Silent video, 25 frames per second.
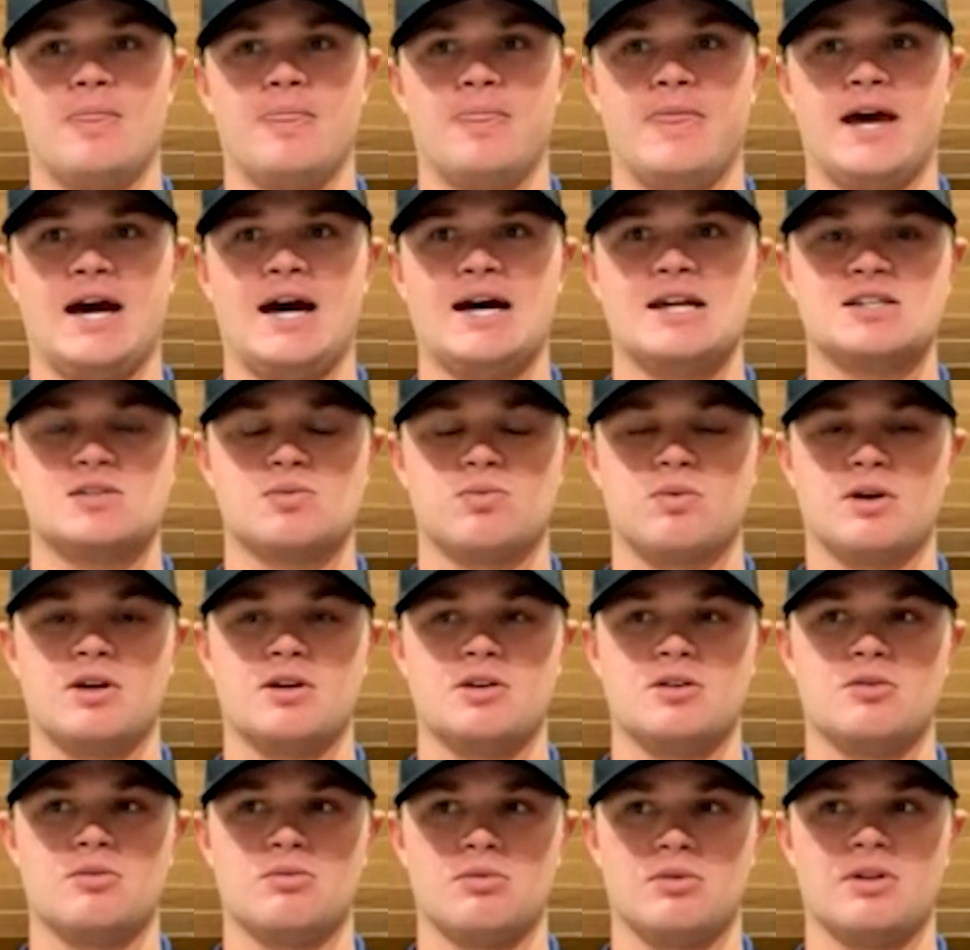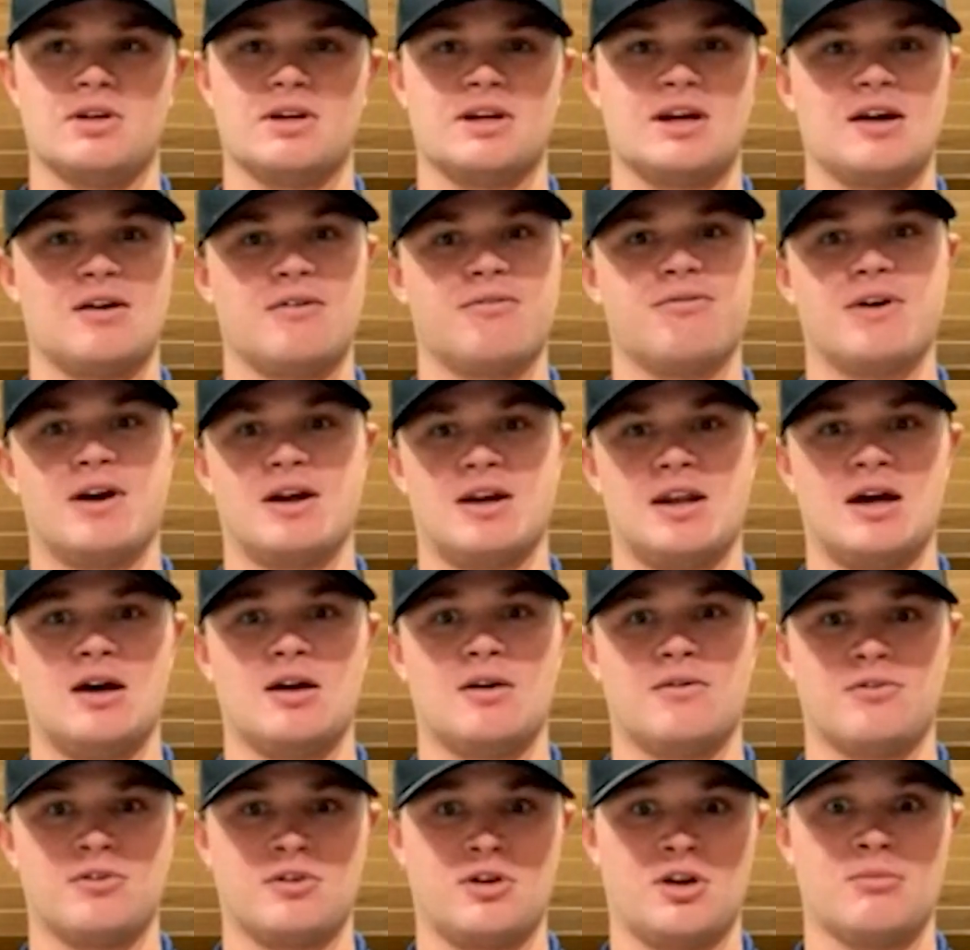that's when you really kind of find
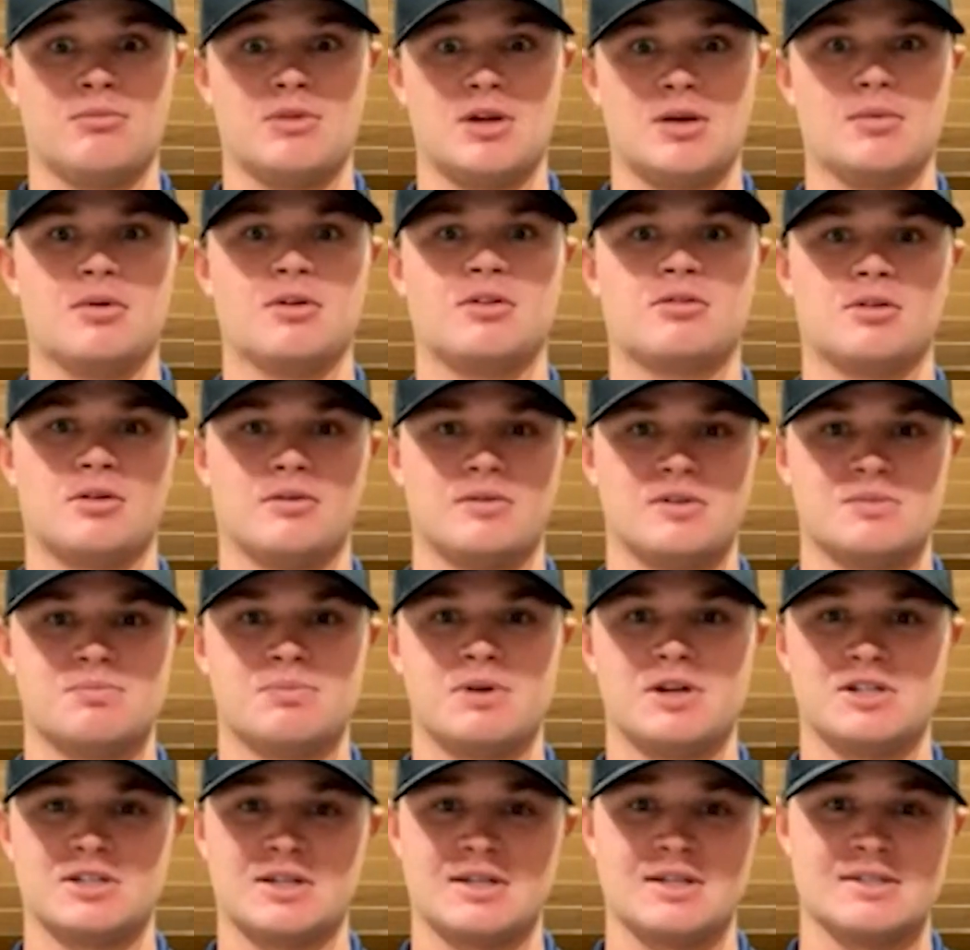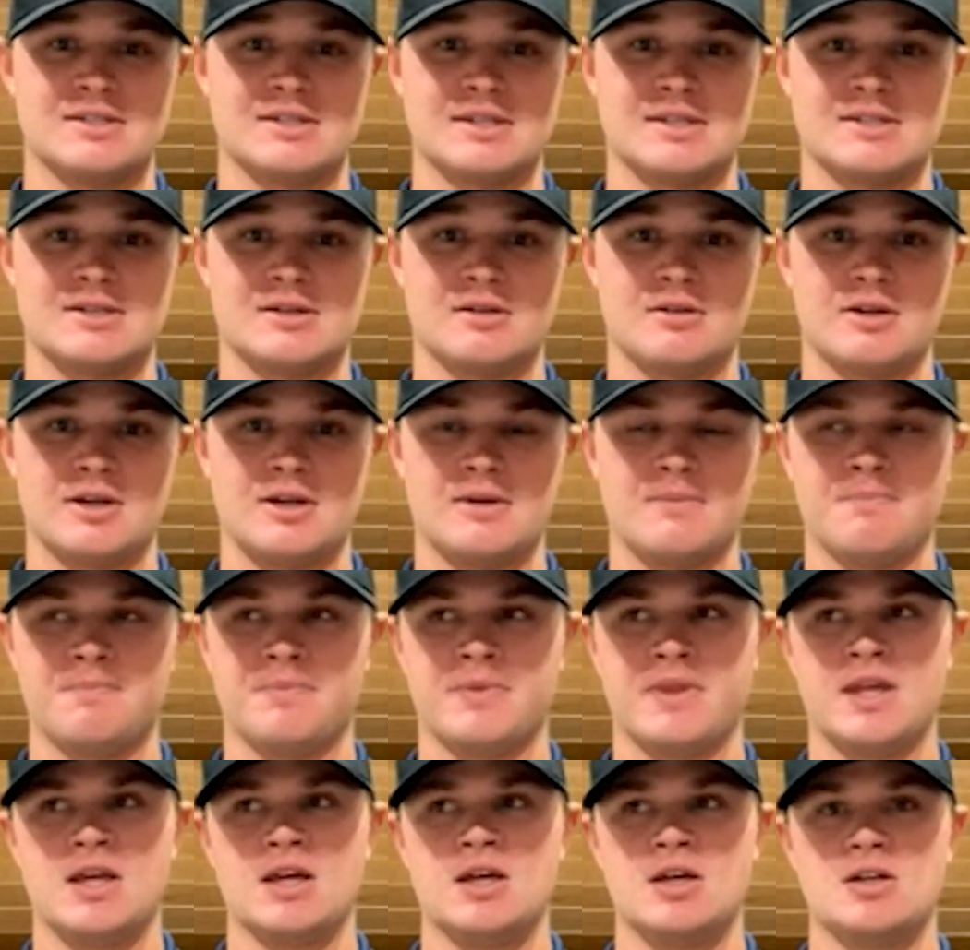out if you're going to be able to throw this pitch consistently.
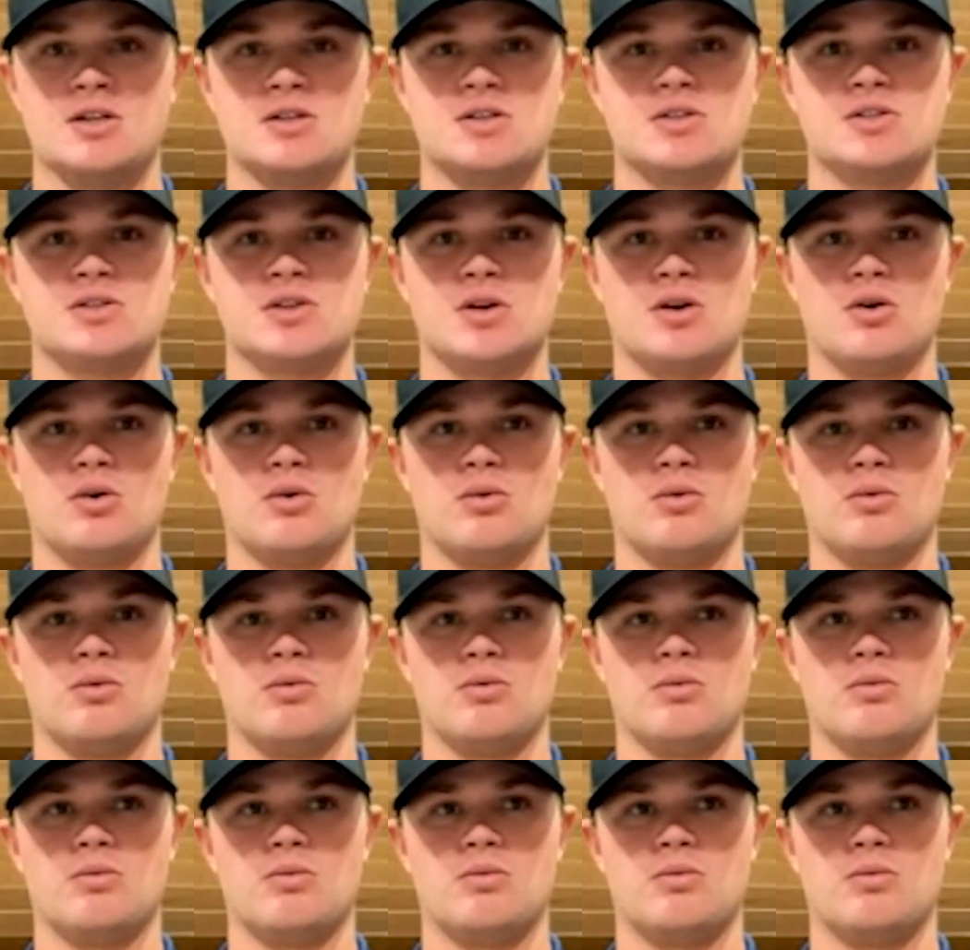So